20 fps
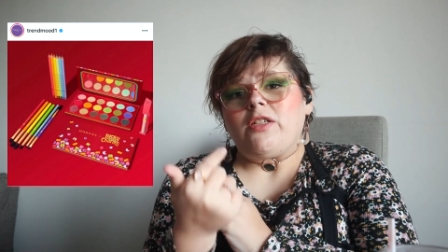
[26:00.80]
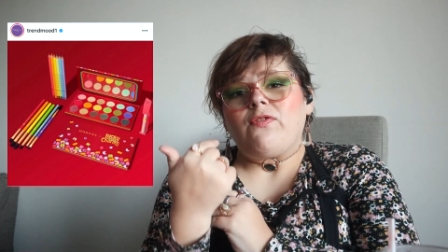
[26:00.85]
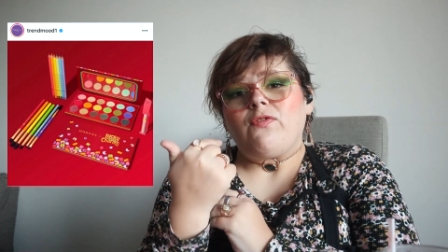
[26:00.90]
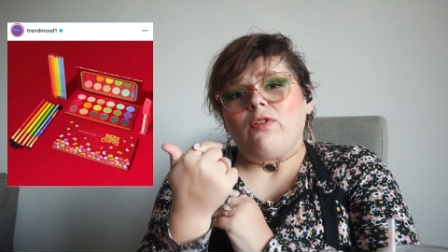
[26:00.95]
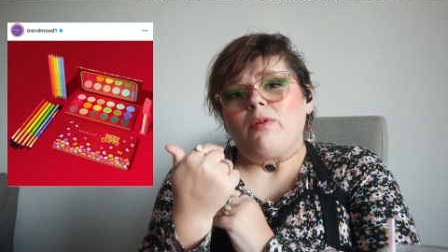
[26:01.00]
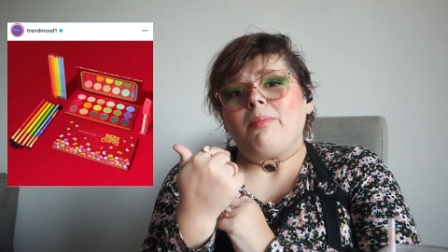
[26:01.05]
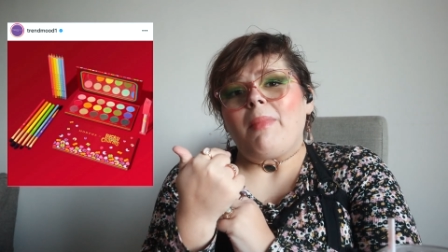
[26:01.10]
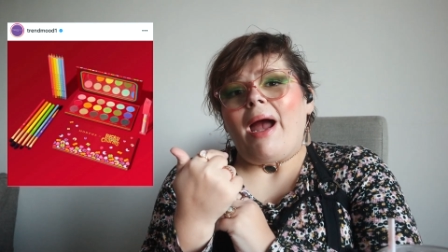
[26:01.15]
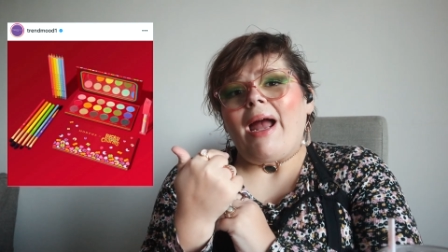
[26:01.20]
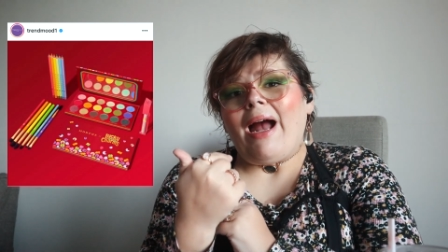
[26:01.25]

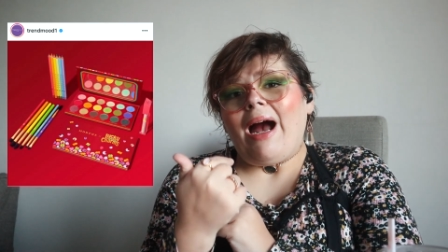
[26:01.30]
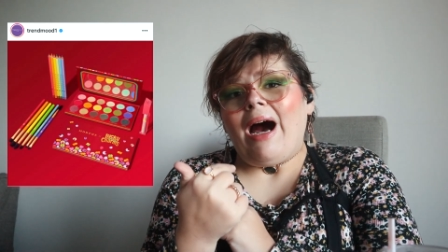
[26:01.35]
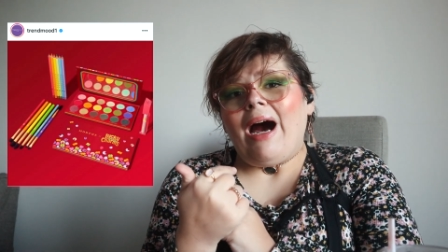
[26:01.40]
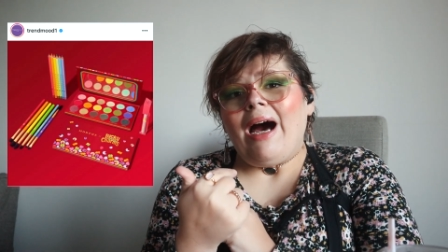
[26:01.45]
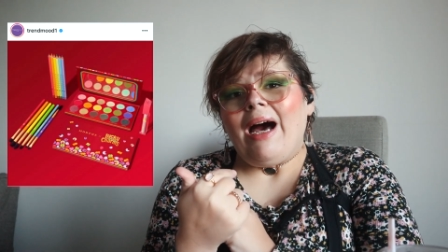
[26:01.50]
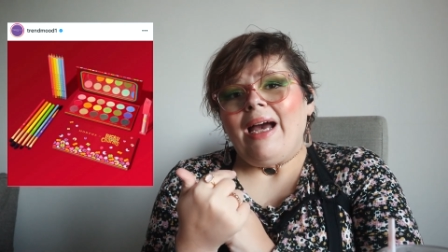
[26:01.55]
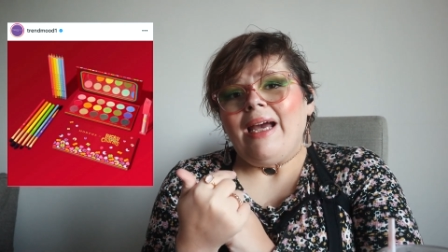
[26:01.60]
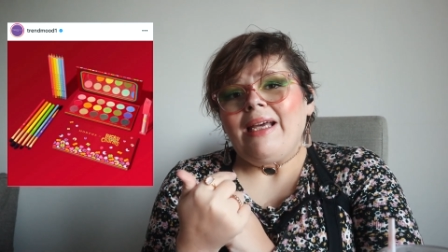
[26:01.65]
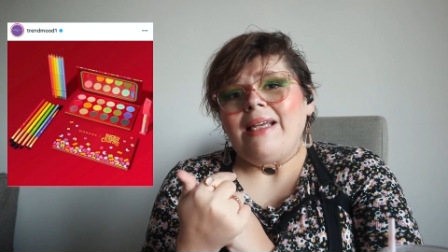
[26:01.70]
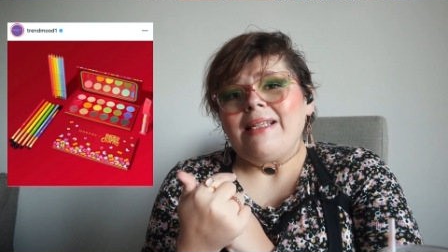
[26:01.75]
for my
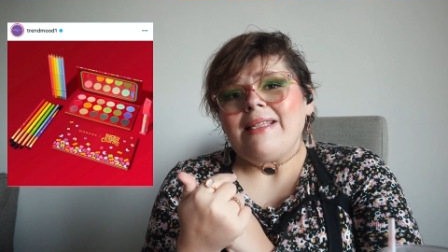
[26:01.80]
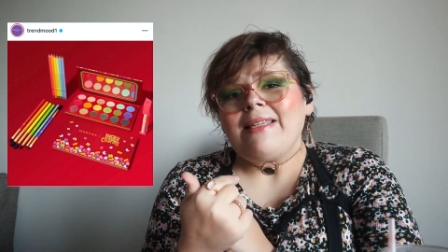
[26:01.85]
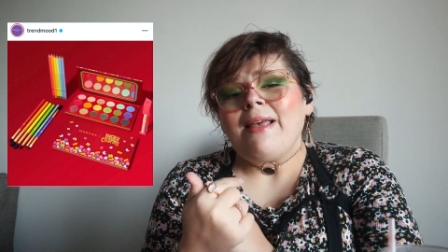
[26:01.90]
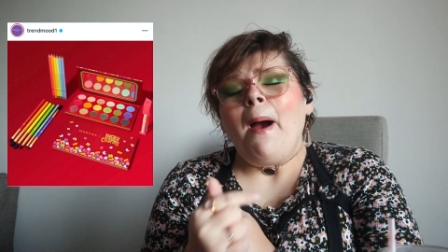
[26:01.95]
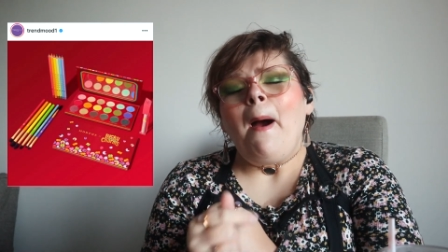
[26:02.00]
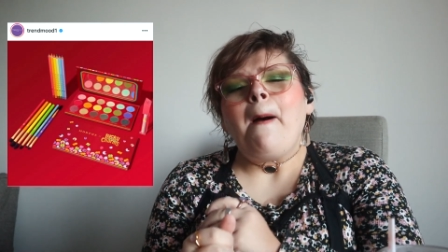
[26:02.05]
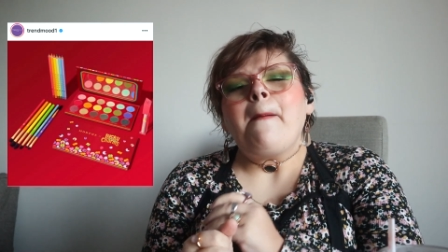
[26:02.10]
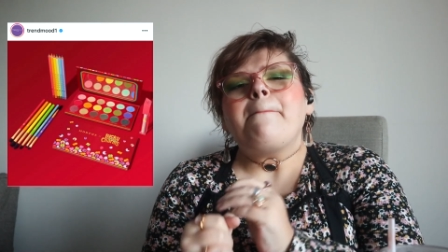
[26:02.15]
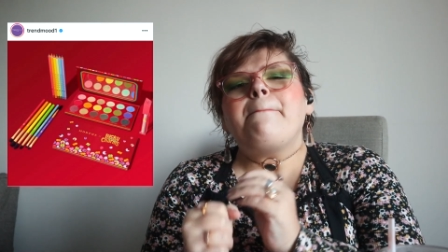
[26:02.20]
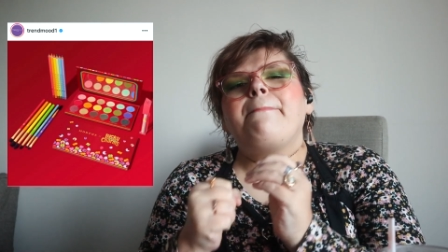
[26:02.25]
eyes,
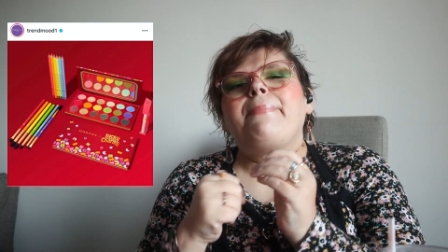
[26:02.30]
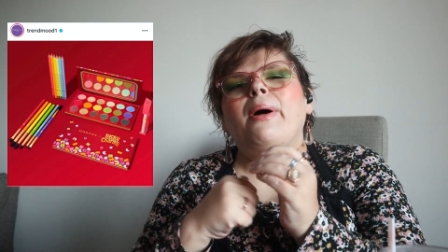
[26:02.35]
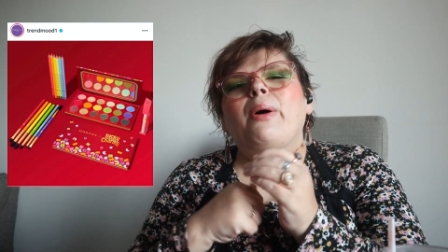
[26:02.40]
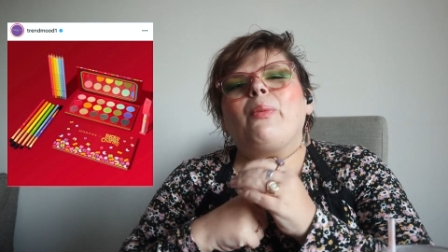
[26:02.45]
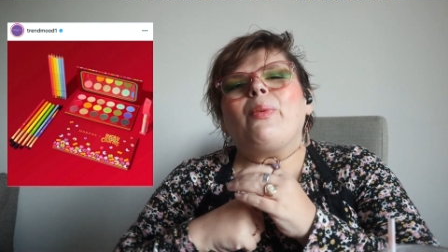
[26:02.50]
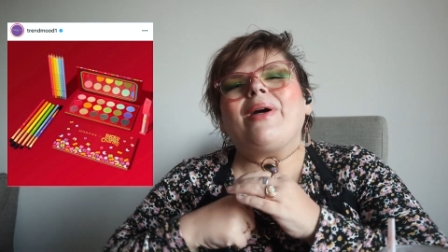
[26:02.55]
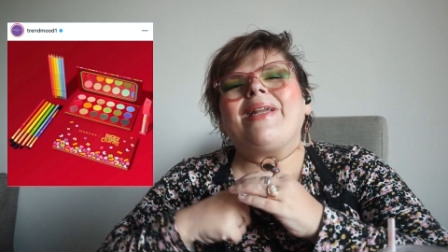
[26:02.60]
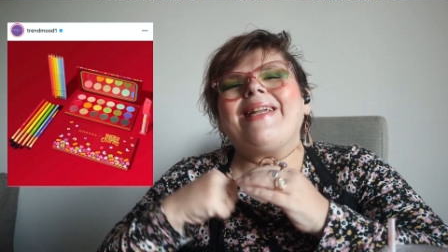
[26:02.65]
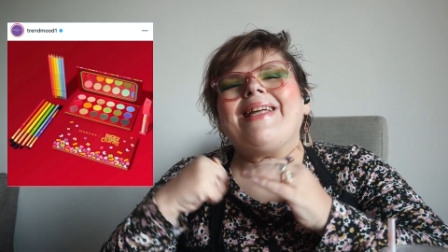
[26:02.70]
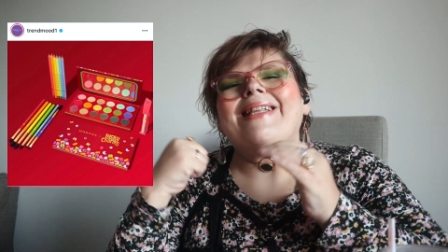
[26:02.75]

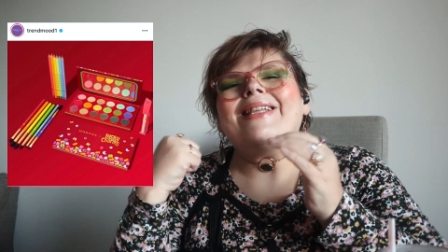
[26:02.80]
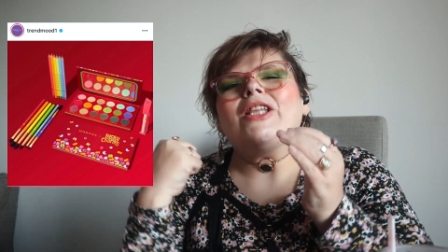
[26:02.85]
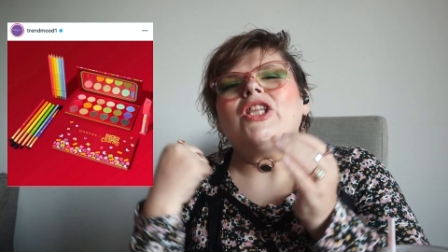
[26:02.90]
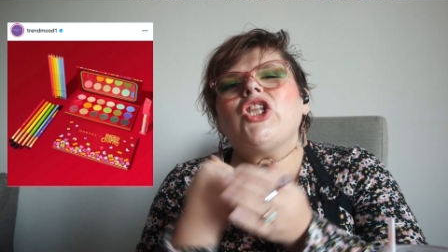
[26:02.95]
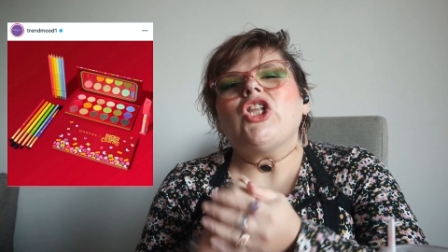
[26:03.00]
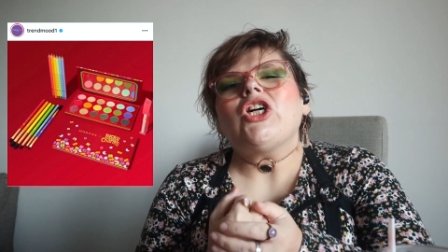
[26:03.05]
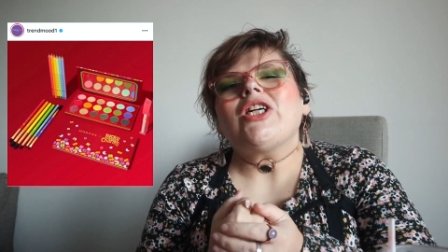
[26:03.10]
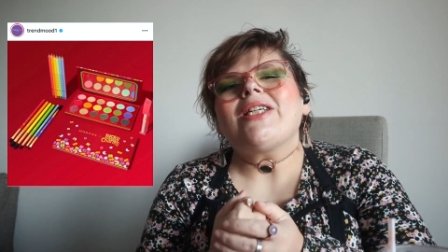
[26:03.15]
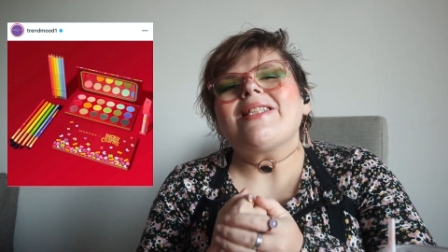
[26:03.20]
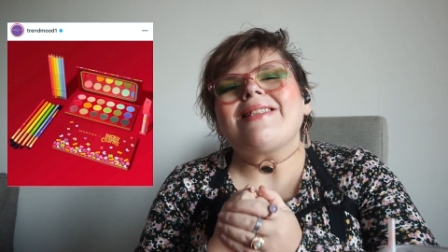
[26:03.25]
but when it
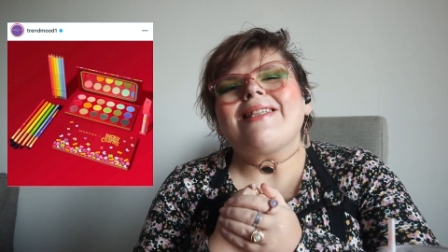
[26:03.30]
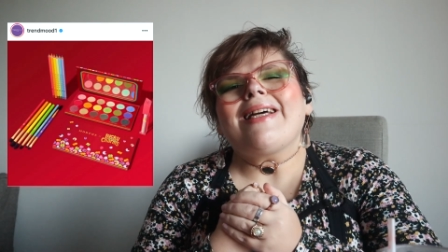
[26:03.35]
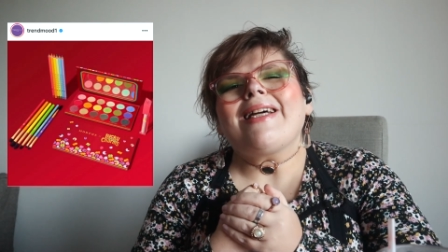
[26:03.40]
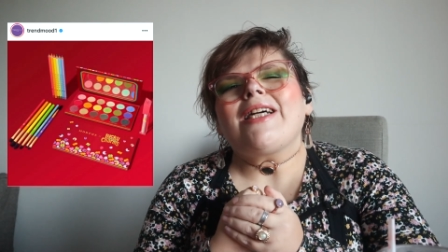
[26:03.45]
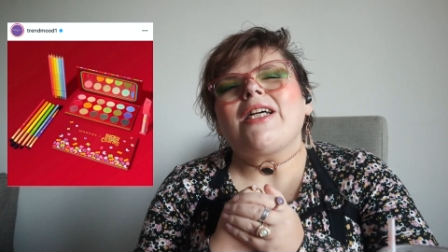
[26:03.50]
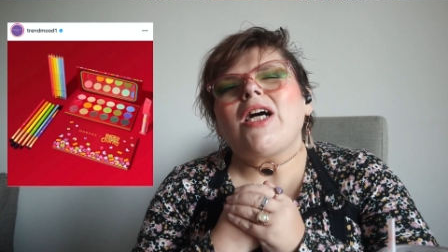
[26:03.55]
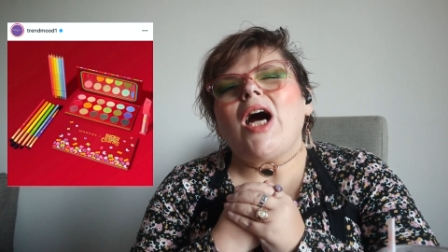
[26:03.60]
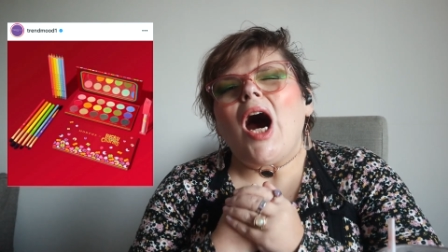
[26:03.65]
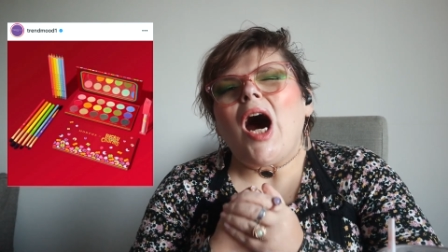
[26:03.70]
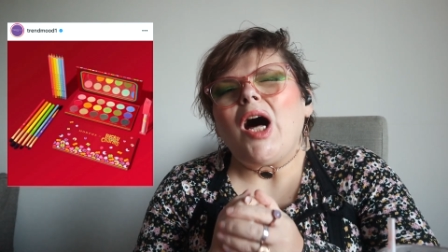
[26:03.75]
looks like
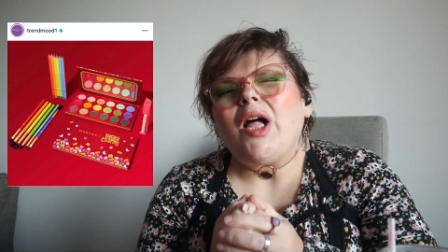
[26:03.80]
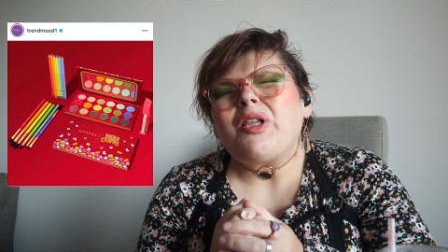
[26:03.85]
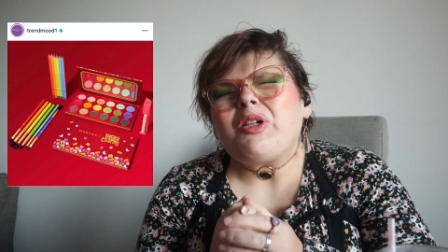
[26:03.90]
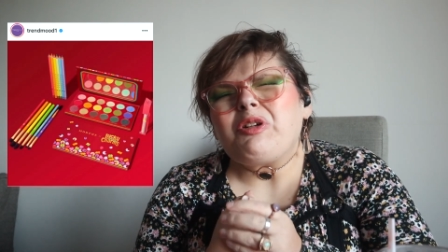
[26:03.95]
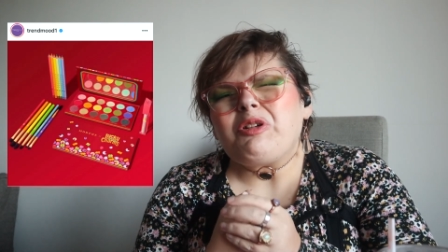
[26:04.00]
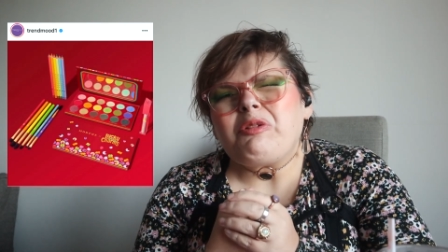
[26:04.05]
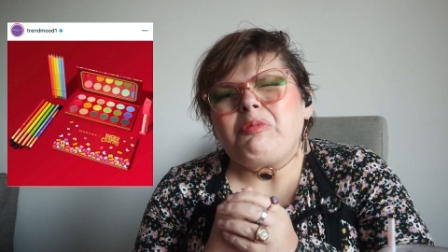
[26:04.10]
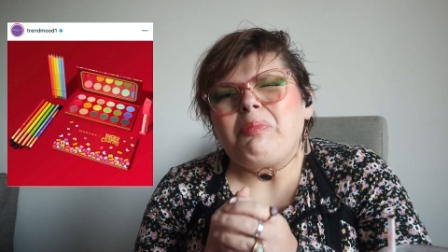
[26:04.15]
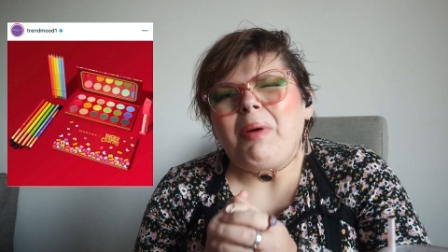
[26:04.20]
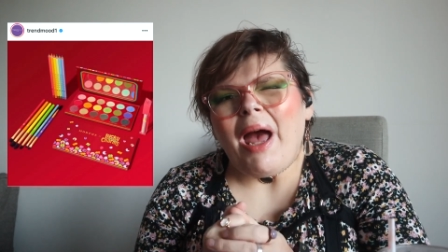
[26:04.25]

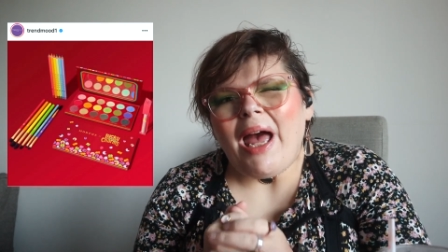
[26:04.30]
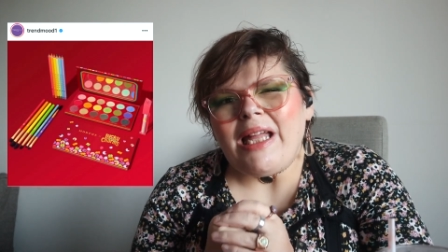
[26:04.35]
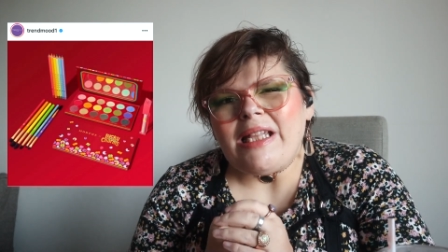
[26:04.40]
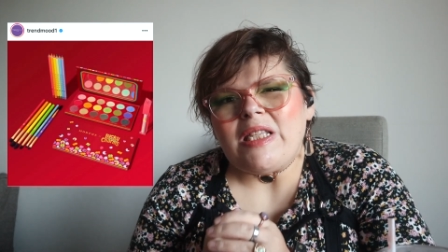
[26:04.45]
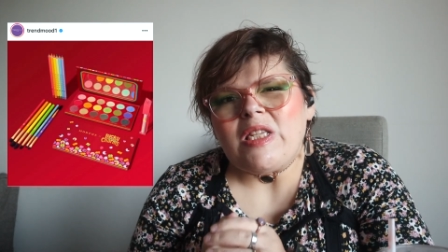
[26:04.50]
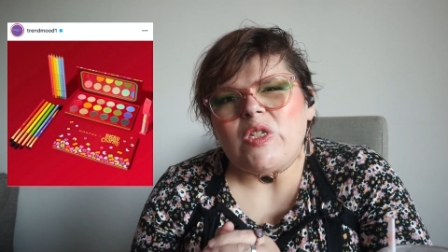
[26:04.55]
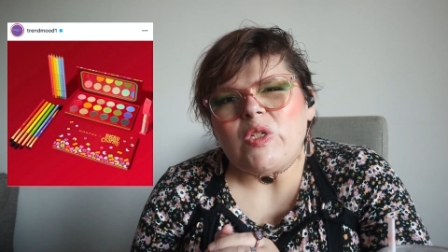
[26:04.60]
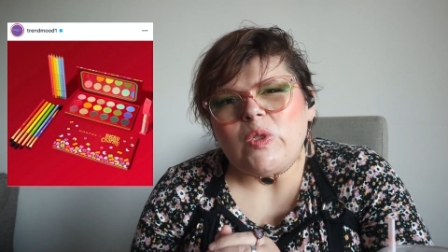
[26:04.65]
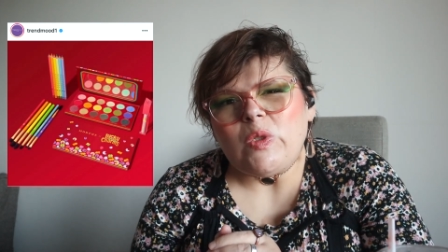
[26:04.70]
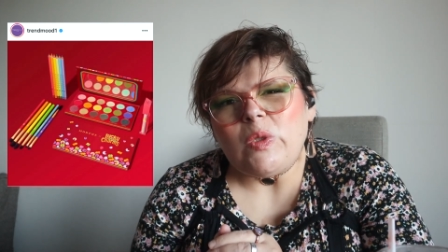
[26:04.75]
colored
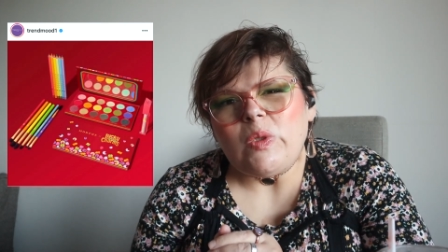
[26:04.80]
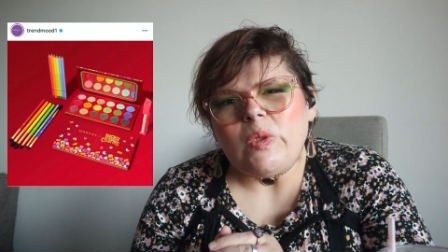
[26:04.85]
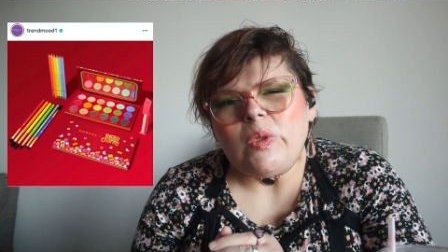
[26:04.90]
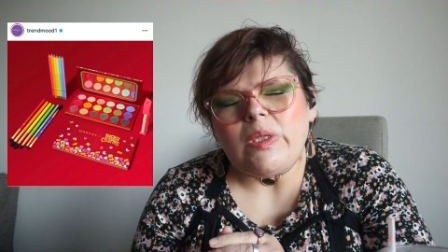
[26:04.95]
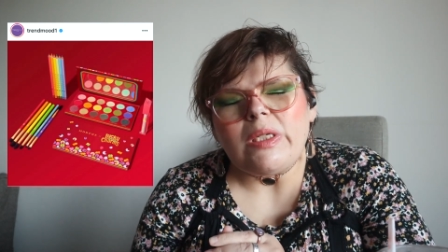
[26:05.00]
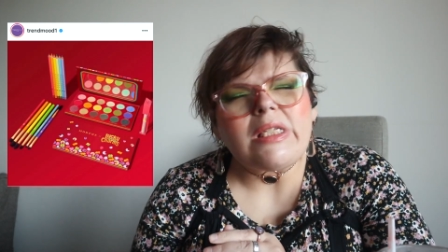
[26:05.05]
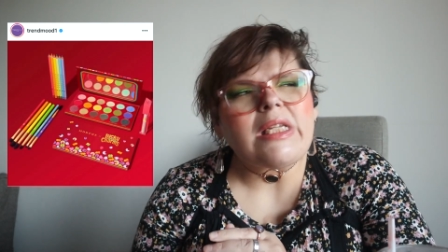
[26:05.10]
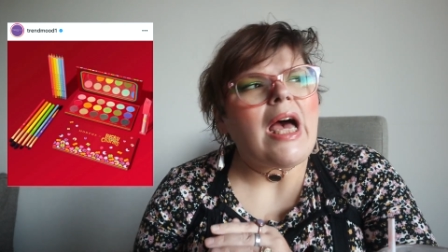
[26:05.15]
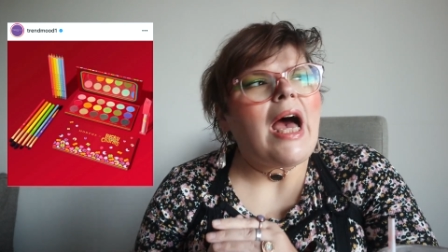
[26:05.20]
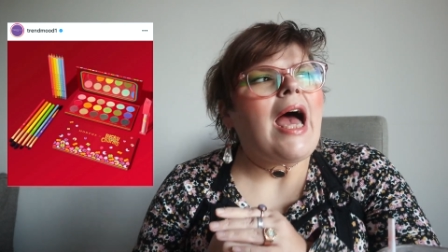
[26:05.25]

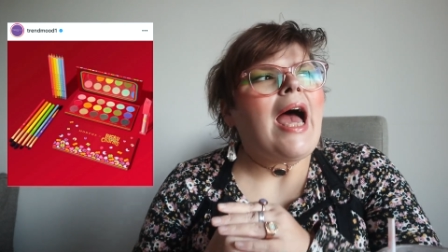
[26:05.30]
pencils,